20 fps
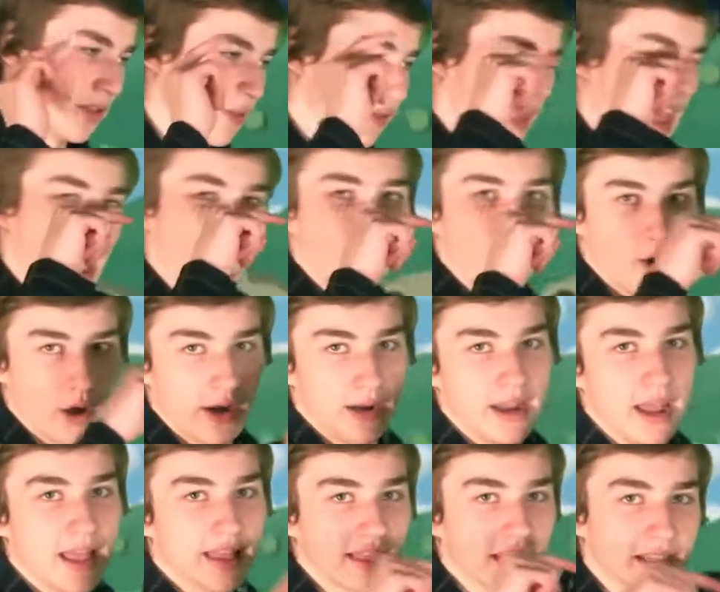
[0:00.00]
that
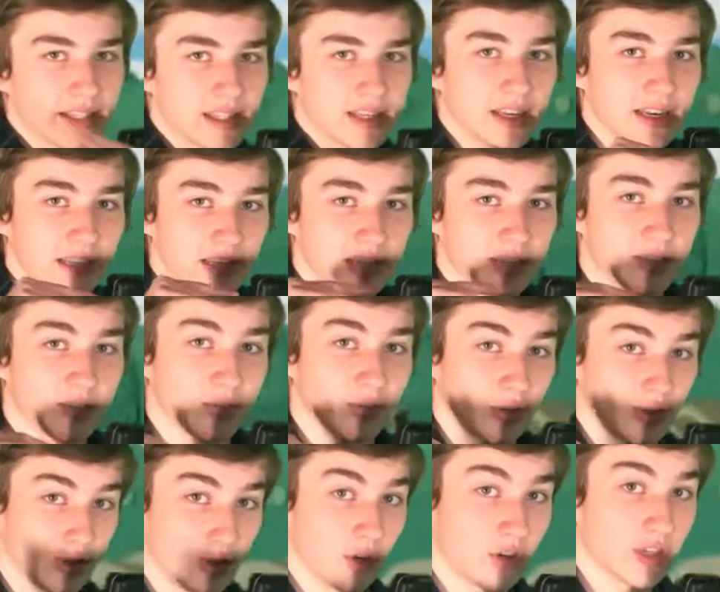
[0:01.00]
one and let's get into
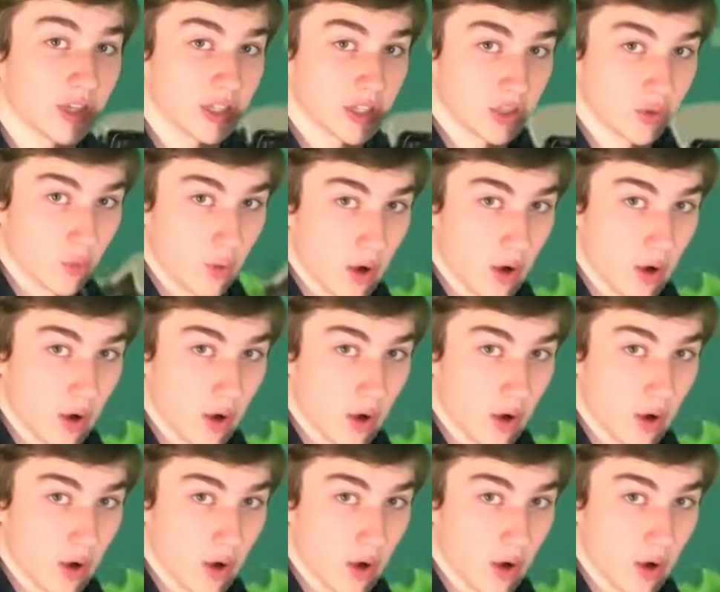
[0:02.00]
the goodest